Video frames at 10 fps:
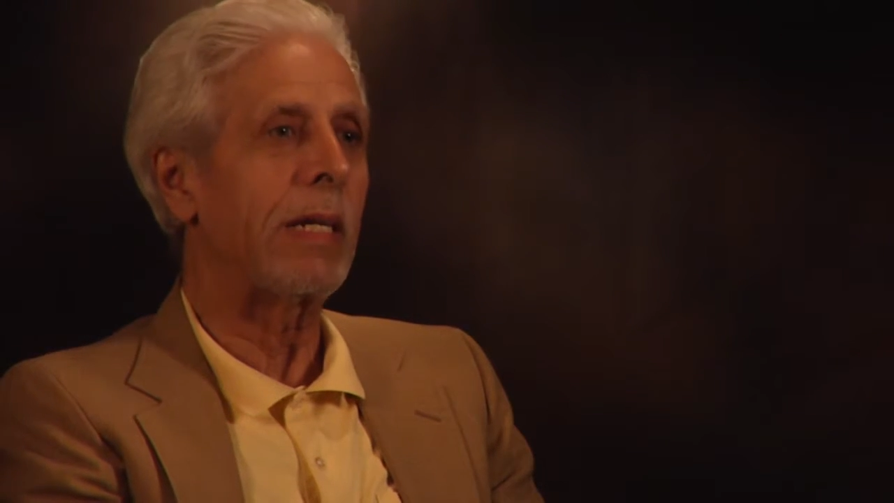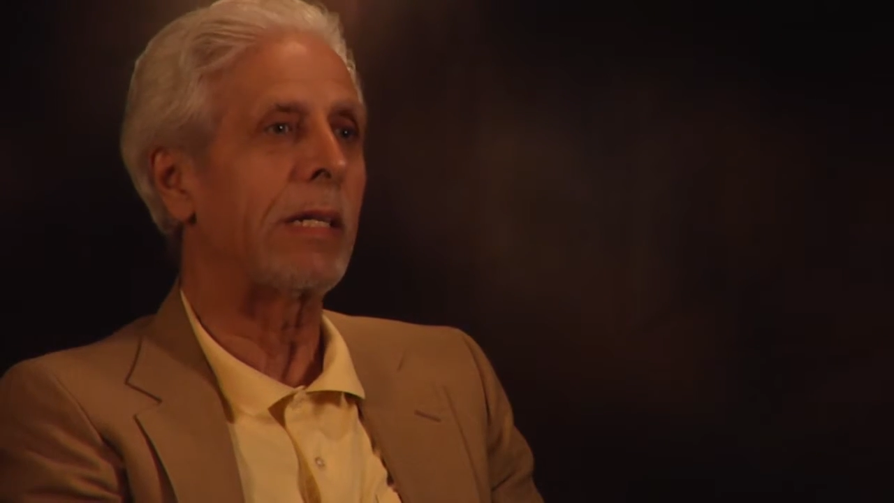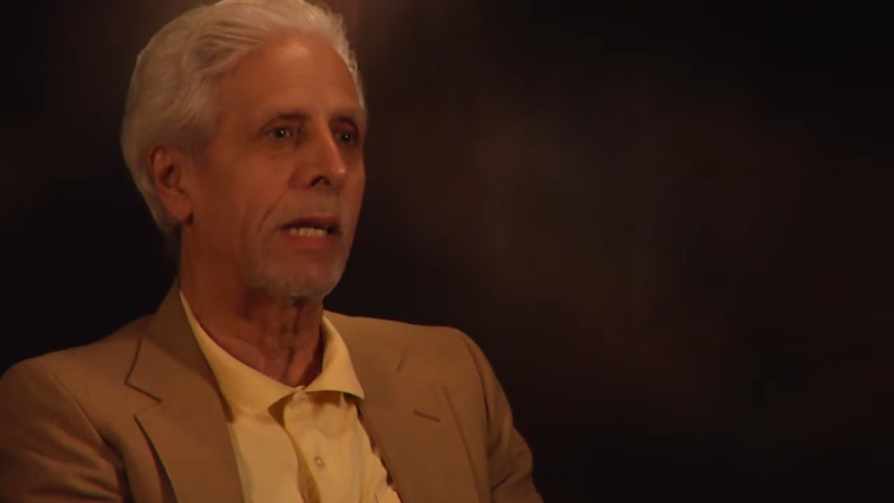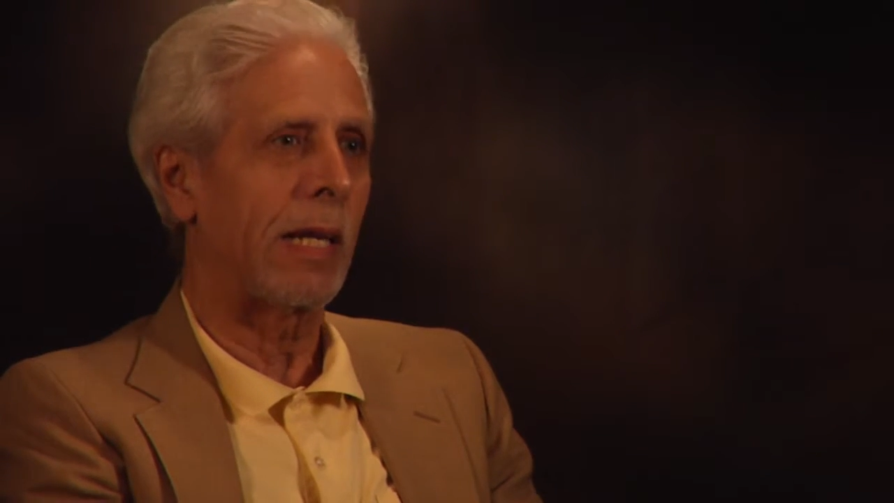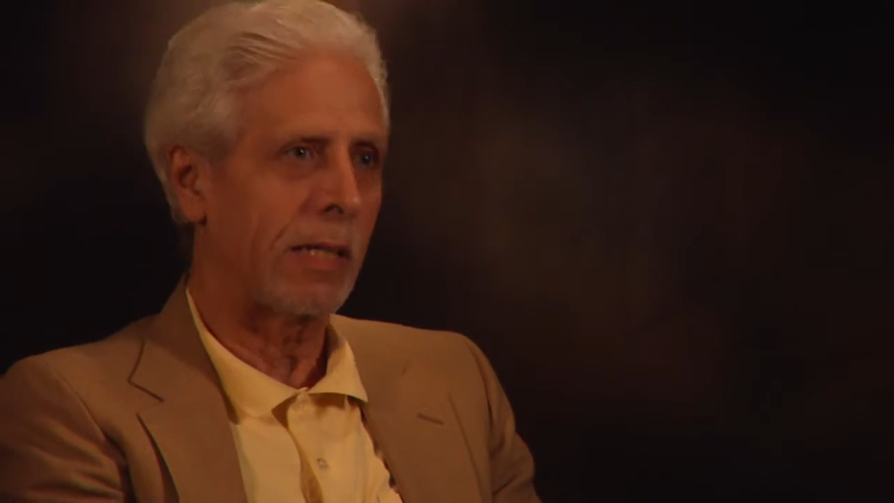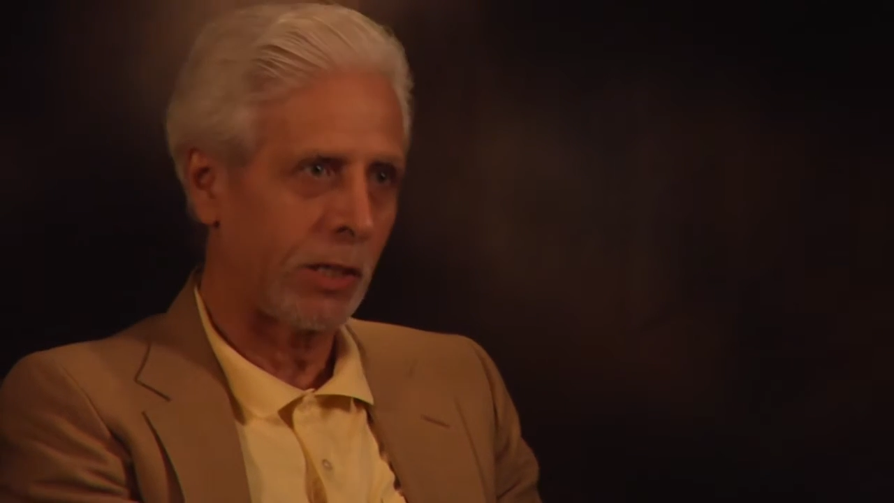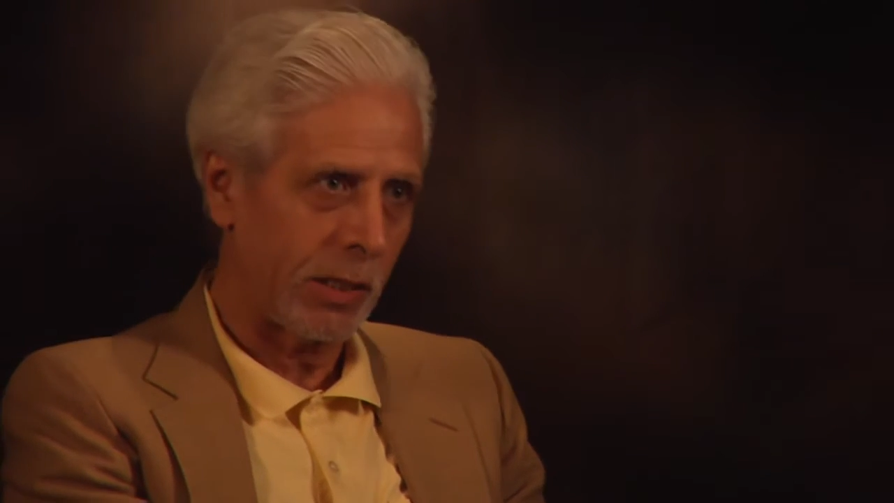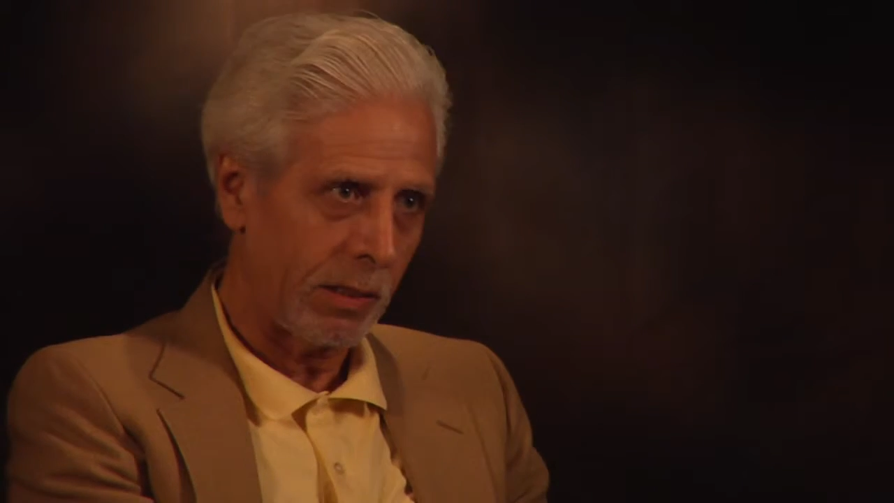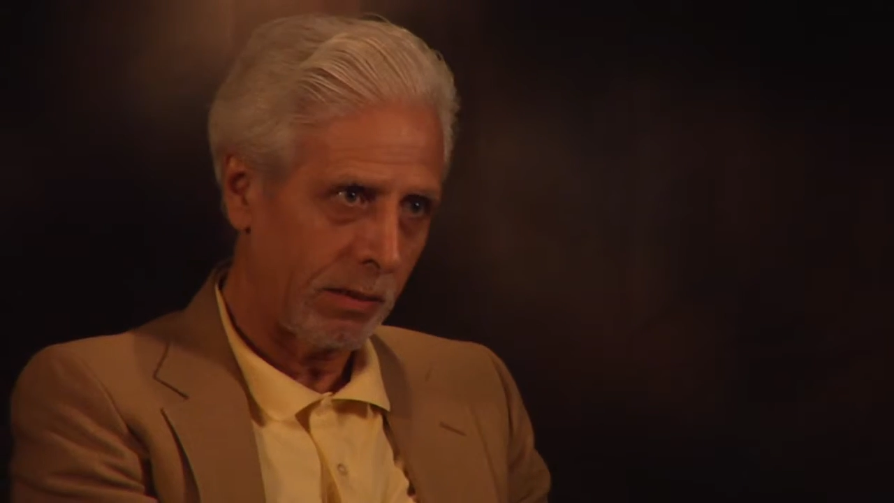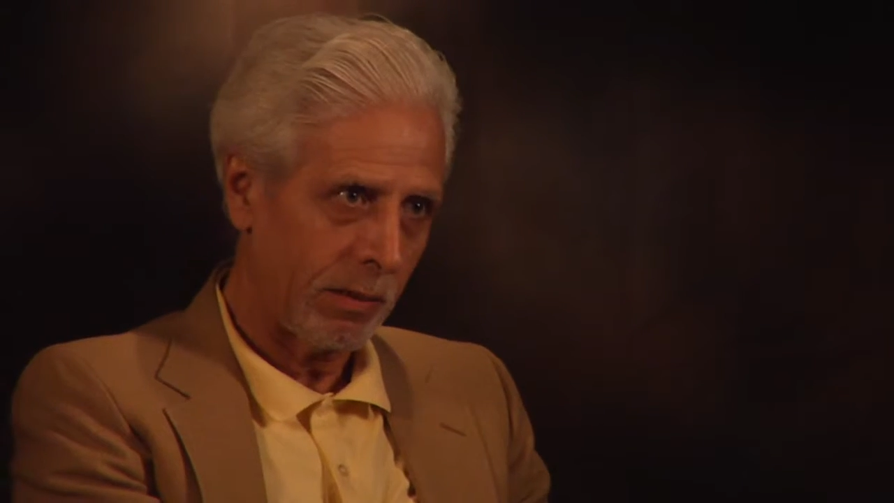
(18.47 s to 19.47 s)

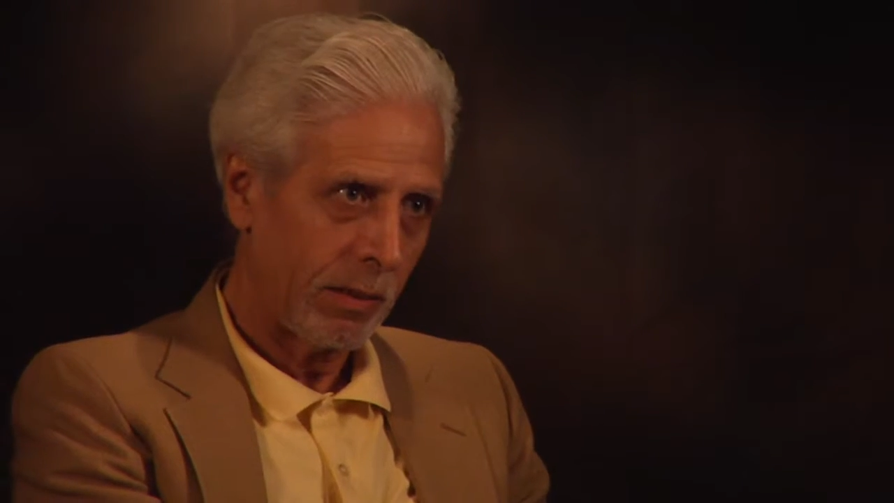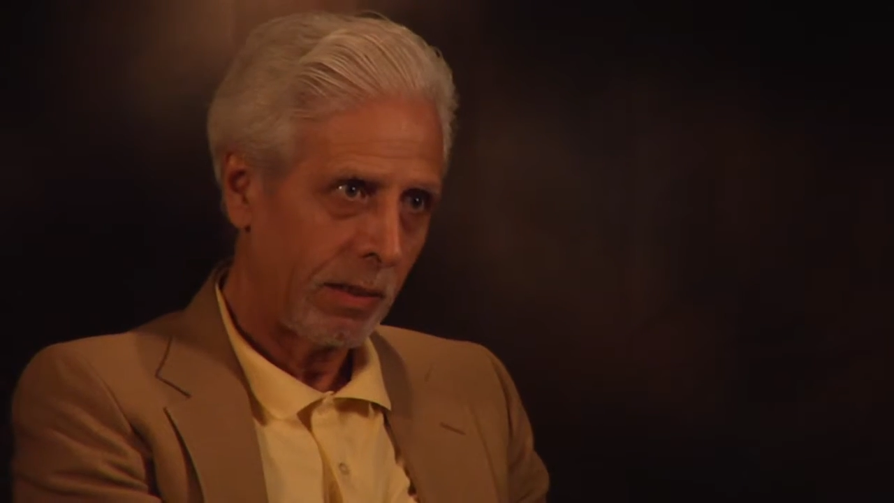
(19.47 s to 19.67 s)
intelligent